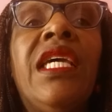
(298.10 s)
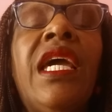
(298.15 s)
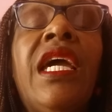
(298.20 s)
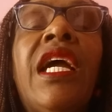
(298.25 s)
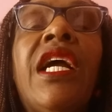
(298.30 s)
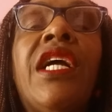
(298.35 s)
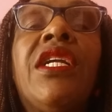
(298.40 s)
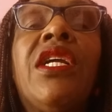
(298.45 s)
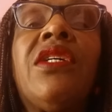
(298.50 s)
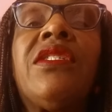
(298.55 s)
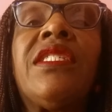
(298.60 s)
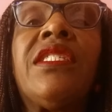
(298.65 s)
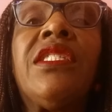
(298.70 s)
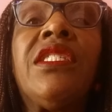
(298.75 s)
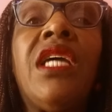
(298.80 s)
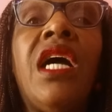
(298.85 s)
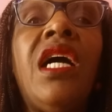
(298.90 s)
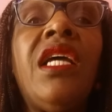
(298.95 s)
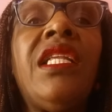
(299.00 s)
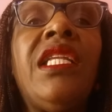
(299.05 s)
hair does
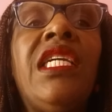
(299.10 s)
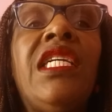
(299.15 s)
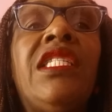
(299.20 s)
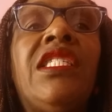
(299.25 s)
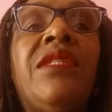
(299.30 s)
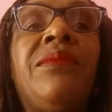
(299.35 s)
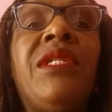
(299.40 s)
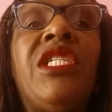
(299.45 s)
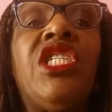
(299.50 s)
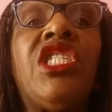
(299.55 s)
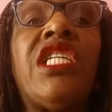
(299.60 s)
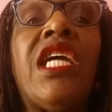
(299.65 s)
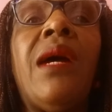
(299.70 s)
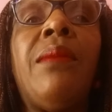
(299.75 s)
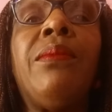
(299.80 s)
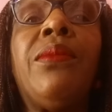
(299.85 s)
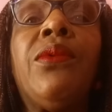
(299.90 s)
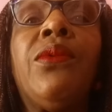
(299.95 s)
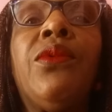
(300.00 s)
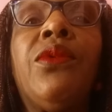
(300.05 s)
not need to be
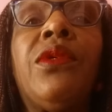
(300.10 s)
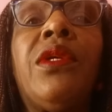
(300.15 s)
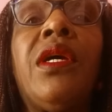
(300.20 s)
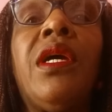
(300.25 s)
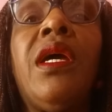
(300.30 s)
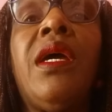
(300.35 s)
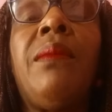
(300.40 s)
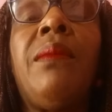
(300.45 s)
shampooed